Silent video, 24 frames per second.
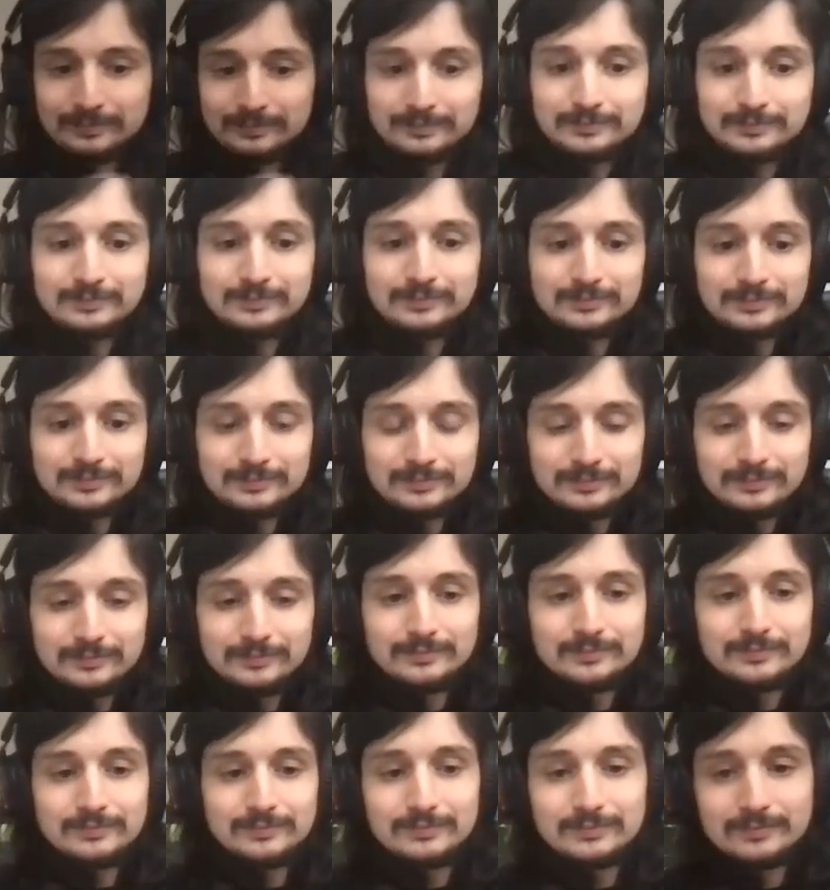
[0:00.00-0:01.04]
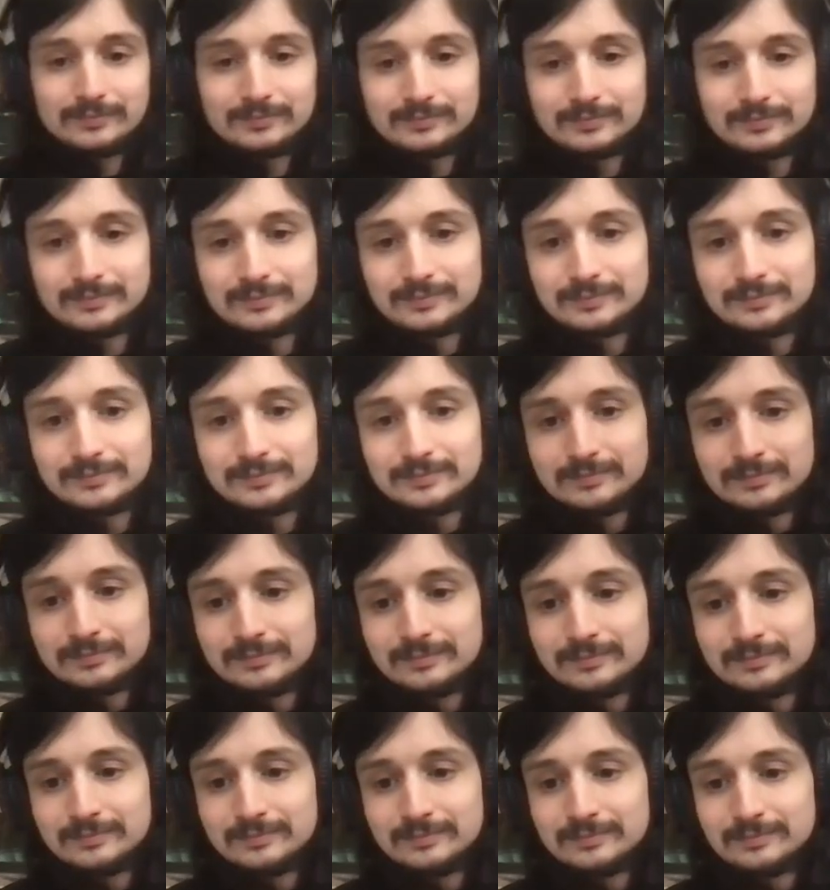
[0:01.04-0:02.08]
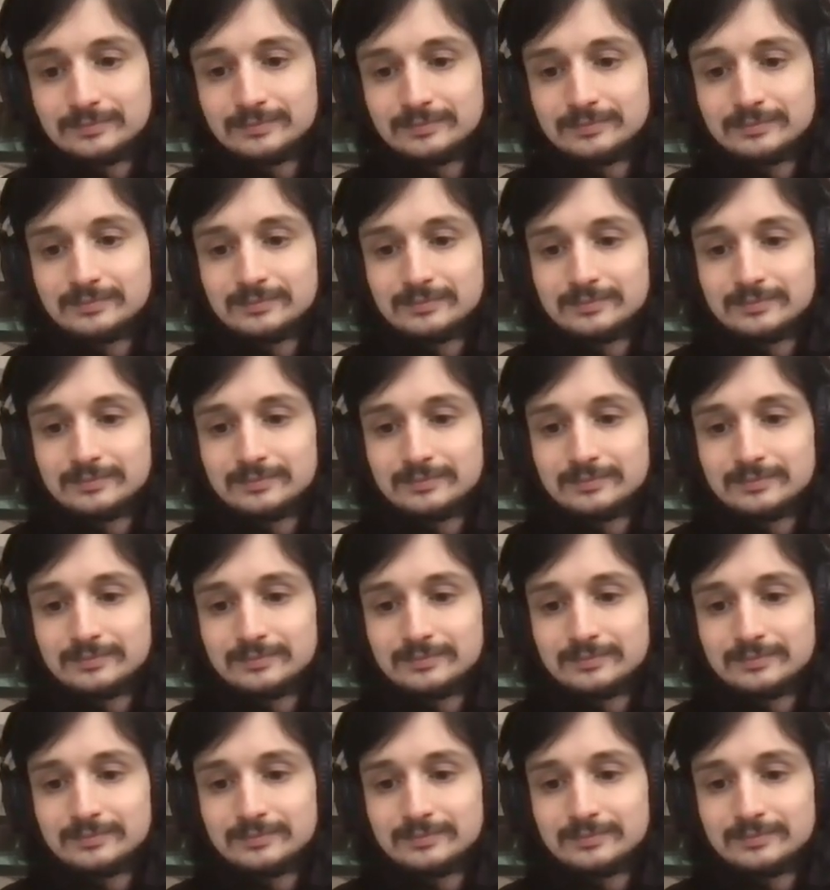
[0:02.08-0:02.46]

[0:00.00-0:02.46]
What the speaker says: [no speech]